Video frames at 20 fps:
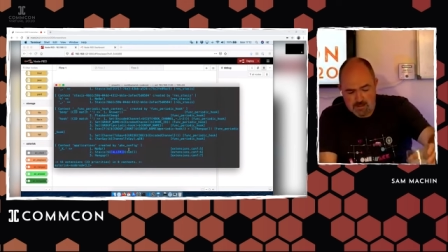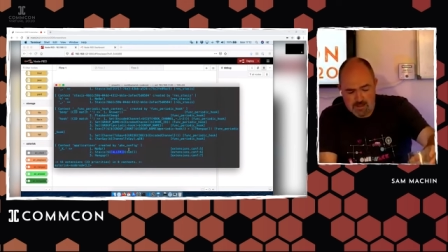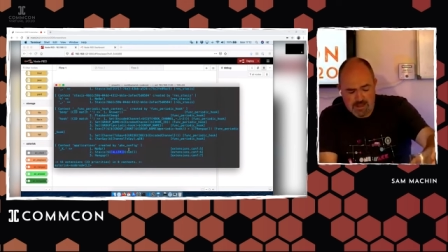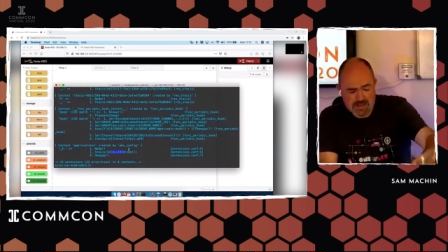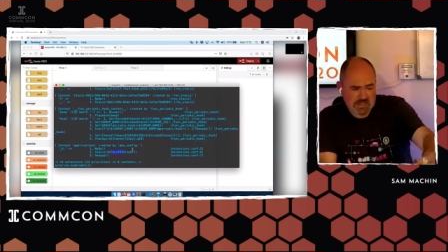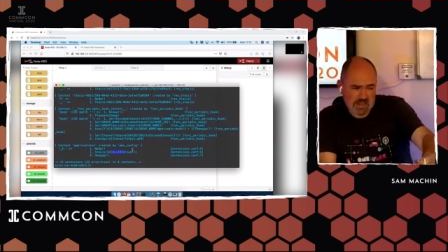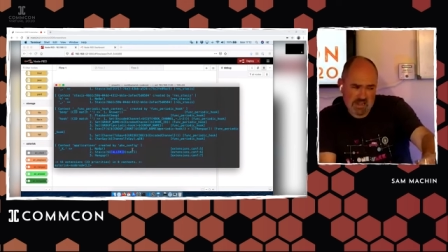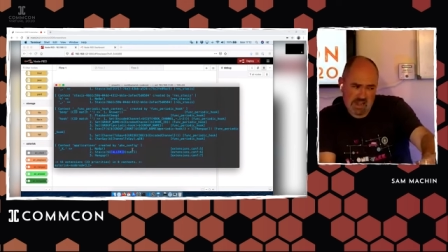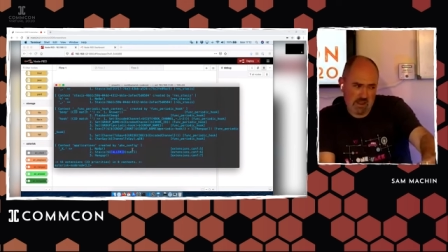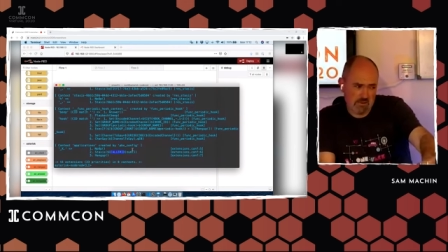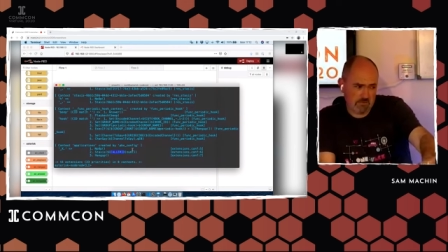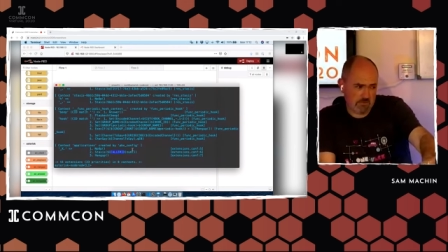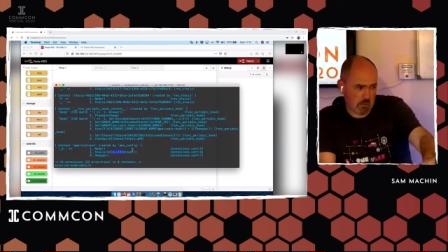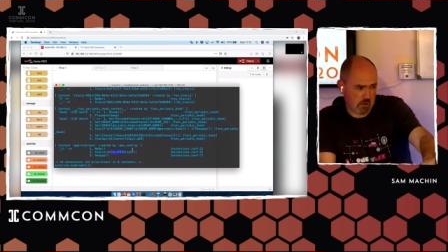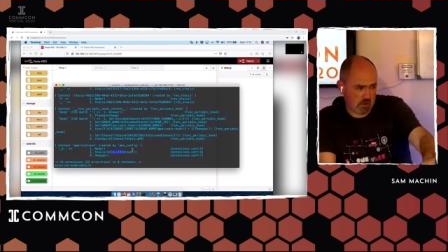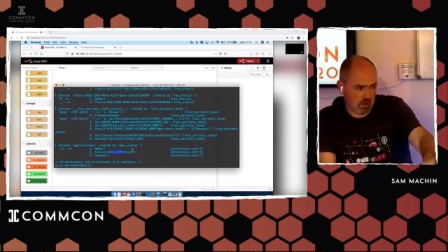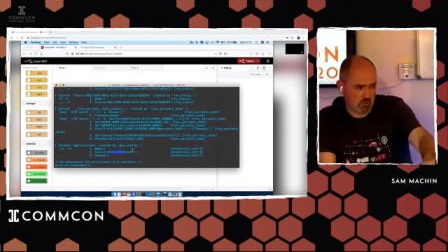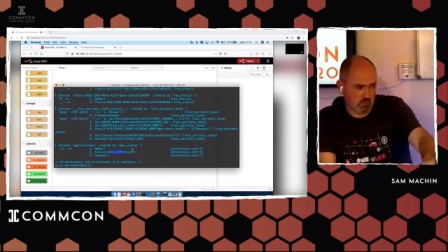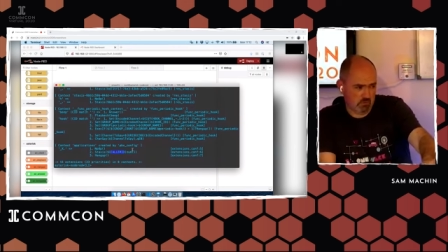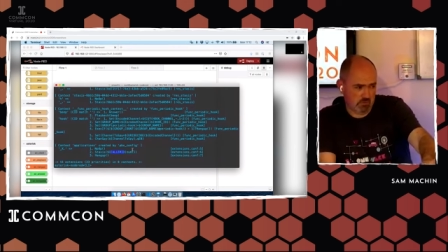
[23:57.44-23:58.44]
So that's it for
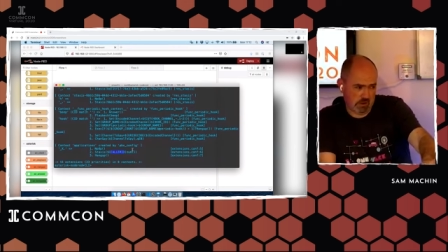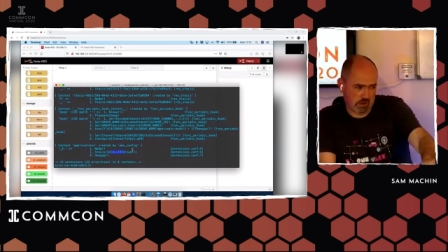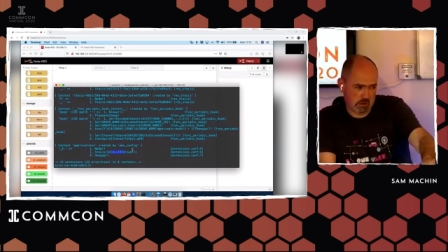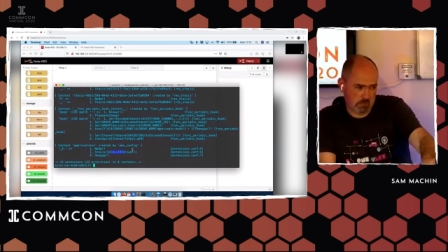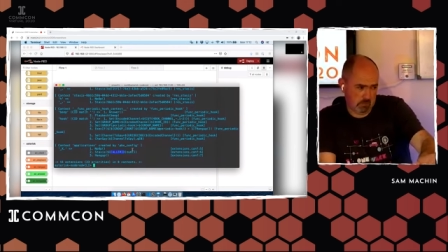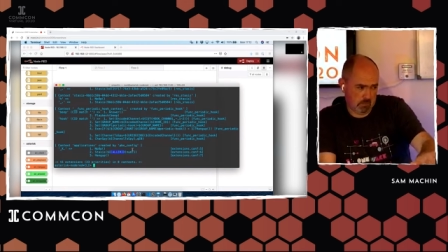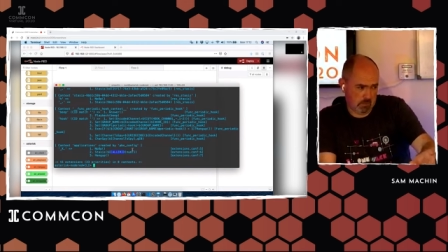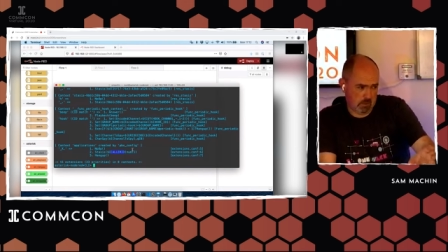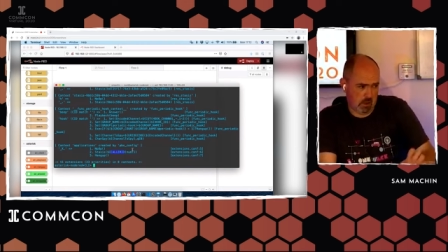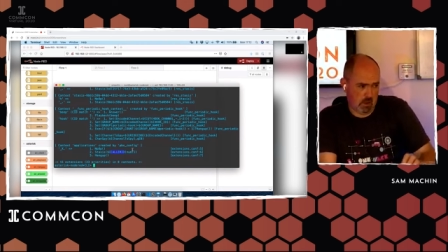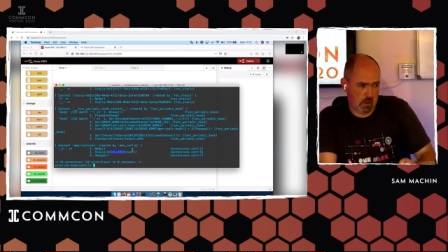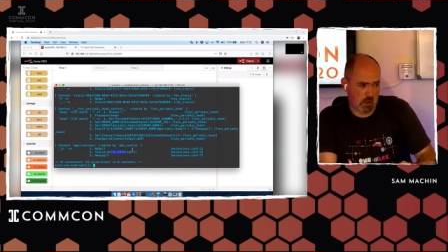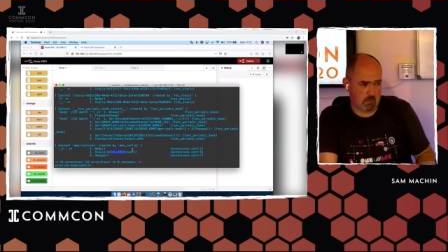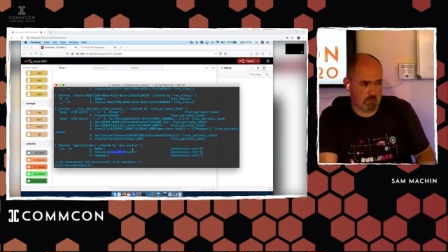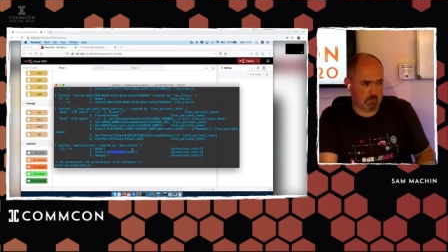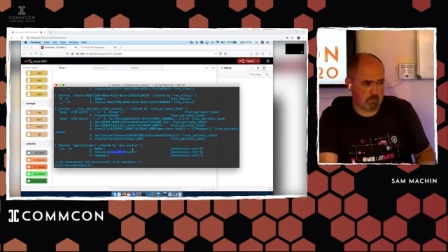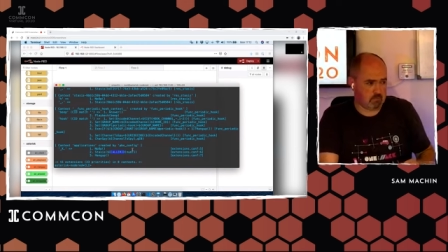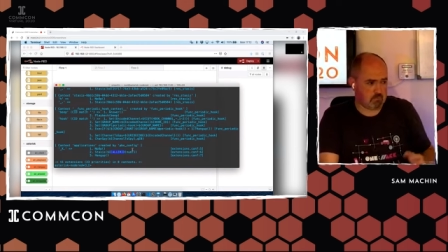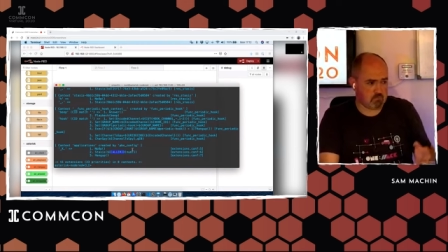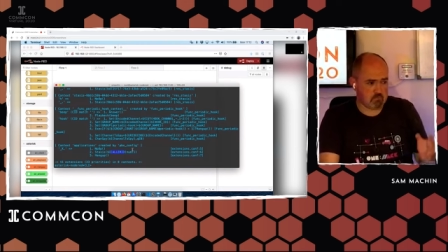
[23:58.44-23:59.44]
my config.
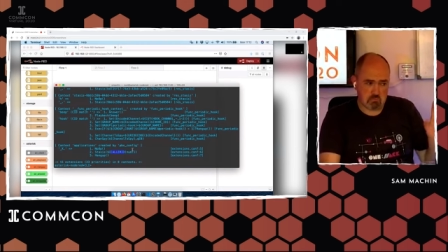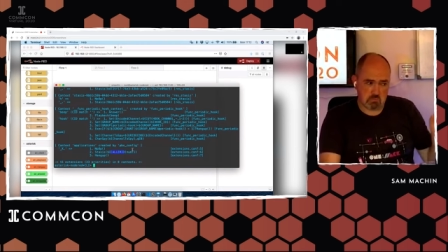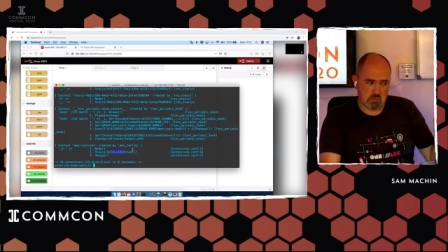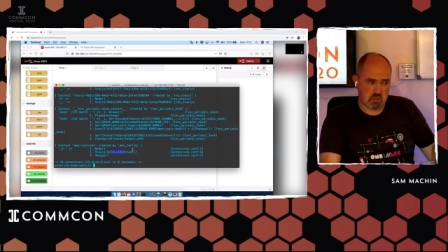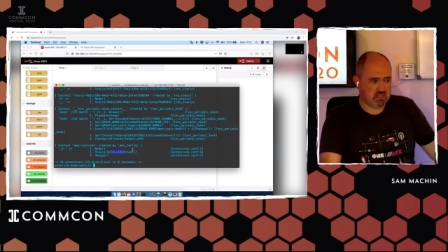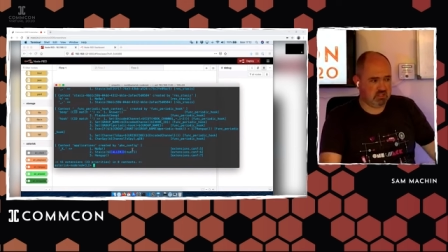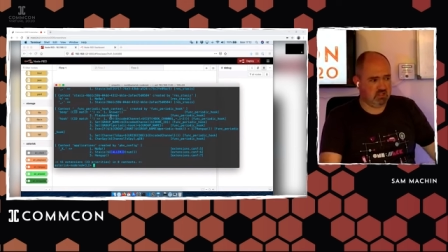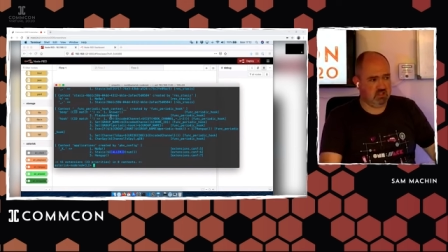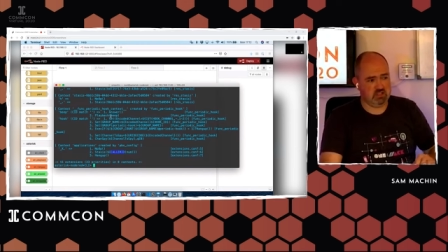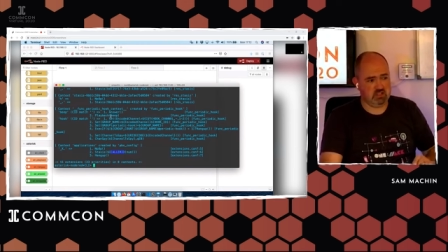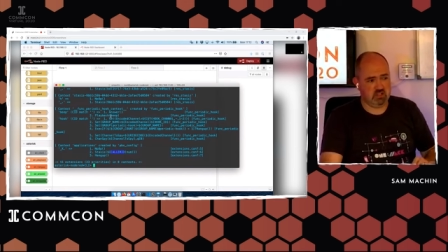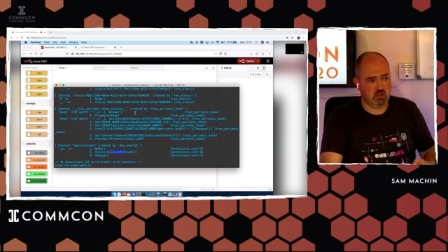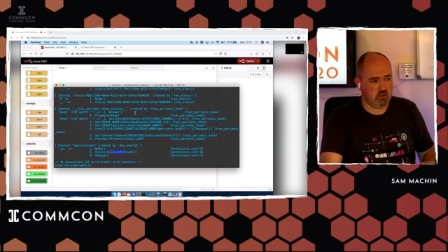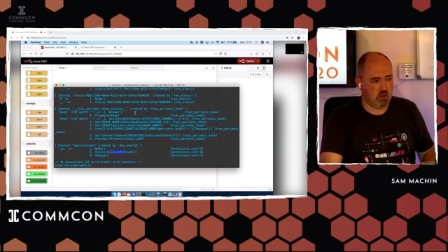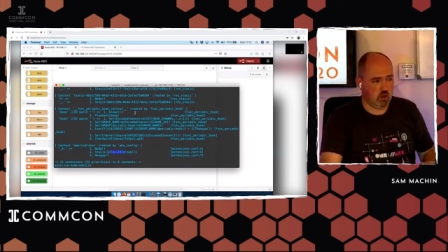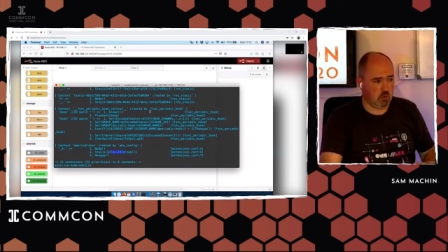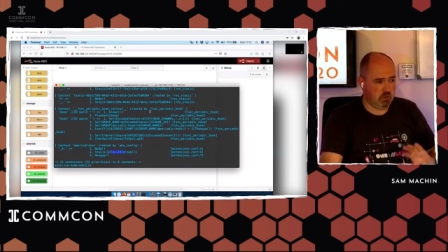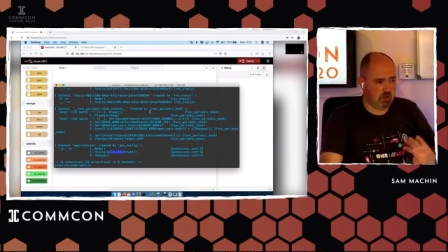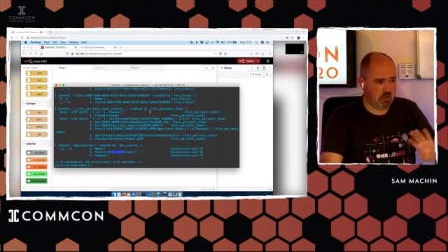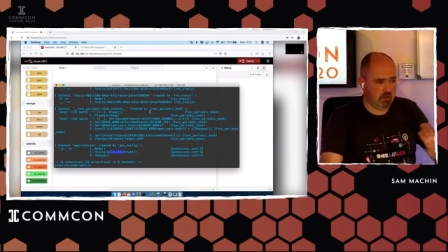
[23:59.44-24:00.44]
There's no
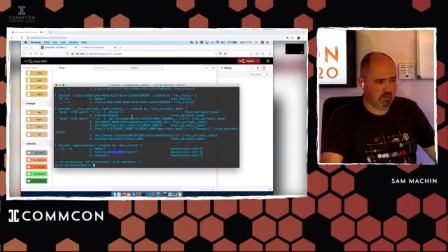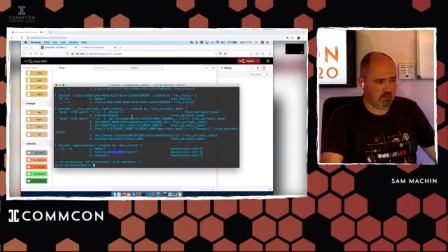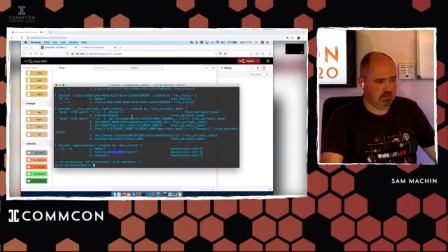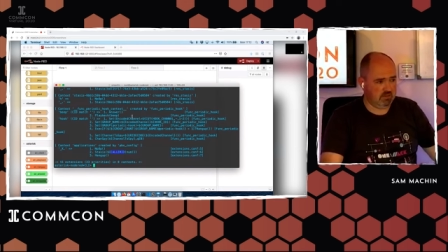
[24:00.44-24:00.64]
dial plan,